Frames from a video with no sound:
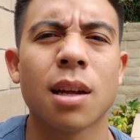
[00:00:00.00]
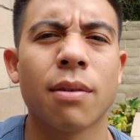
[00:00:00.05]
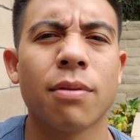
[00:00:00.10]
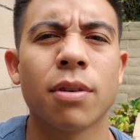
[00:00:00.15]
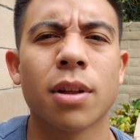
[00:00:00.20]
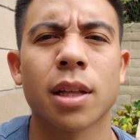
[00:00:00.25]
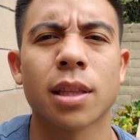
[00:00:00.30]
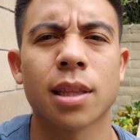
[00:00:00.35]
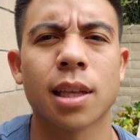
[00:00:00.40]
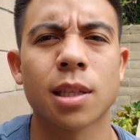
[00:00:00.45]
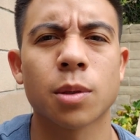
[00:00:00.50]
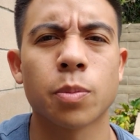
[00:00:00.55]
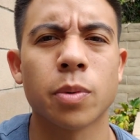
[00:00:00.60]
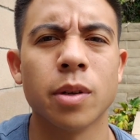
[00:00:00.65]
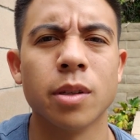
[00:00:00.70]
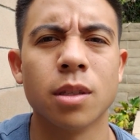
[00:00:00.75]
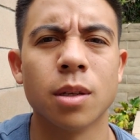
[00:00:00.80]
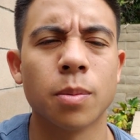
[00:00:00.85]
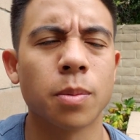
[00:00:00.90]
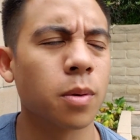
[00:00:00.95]
I feel like that's
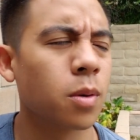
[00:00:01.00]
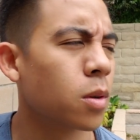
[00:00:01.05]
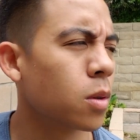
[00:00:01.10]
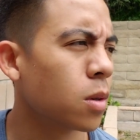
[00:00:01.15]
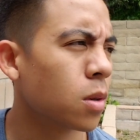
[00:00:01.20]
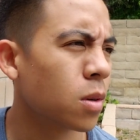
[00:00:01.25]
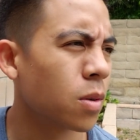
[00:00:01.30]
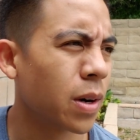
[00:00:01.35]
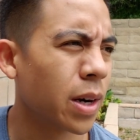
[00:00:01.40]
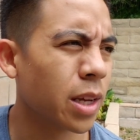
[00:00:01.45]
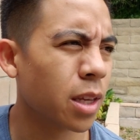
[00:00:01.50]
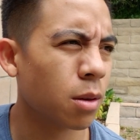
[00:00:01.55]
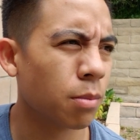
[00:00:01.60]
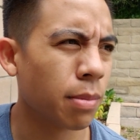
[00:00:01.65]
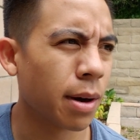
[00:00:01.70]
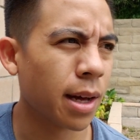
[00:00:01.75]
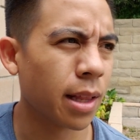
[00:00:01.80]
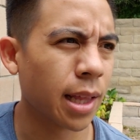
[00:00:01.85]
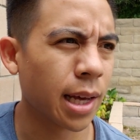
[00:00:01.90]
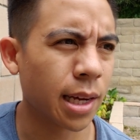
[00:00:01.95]
pretty typical, right? You
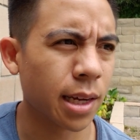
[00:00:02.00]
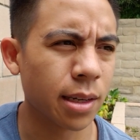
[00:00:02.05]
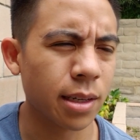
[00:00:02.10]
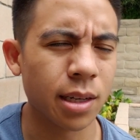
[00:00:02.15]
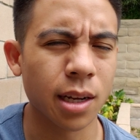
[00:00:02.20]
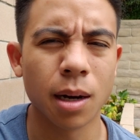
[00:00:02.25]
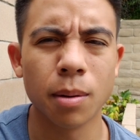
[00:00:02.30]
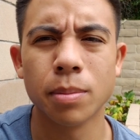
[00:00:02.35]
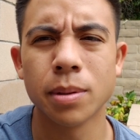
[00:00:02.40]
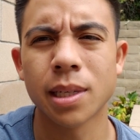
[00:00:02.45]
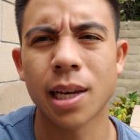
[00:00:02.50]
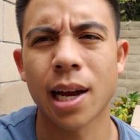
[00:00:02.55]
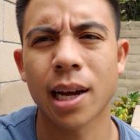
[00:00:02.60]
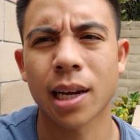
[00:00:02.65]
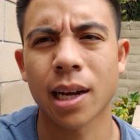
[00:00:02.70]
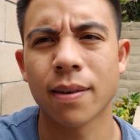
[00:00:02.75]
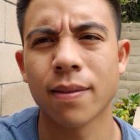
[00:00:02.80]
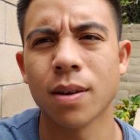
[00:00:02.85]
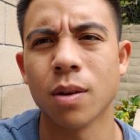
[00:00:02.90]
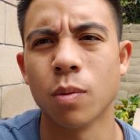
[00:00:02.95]
buy like a dub
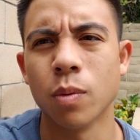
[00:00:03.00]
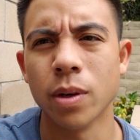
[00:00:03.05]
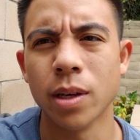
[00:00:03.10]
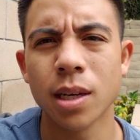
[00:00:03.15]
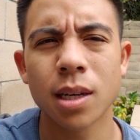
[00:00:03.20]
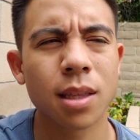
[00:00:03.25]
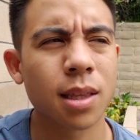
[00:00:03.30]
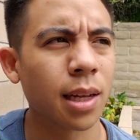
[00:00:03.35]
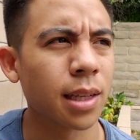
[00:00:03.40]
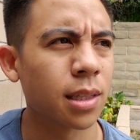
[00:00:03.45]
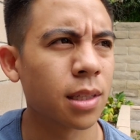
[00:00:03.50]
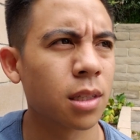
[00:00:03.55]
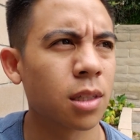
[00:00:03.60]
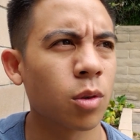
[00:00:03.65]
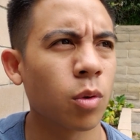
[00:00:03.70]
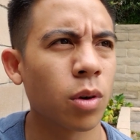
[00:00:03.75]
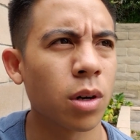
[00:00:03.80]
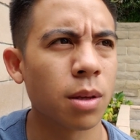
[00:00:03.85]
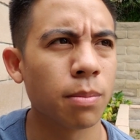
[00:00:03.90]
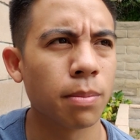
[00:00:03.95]
sack every week, that's
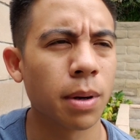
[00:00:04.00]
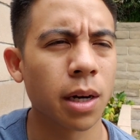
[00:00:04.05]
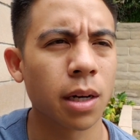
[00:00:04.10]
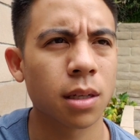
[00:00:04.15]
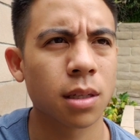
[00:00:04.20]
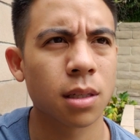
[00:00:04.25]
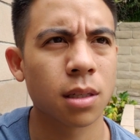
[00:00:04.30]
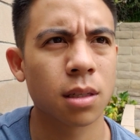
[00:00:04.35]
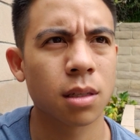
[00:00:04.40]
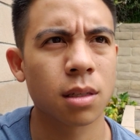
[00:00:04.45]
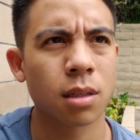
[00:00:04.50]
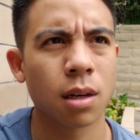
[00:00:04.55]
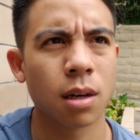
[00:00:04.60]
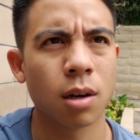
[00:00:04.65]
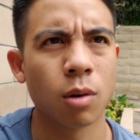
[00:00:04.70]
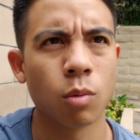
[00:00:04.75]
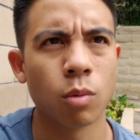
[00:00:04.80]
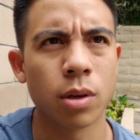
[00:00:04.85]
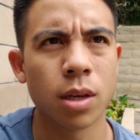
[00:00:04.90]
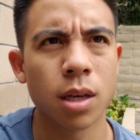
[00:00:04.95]
20 bucks
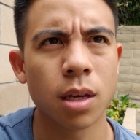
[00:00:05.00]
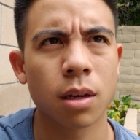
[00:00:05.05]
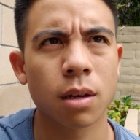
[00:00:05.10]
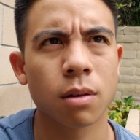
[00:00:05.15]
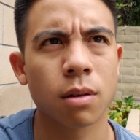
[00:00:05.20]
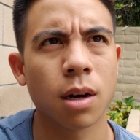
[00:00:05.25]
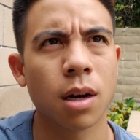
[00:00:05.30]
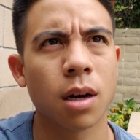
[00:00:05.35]
a week,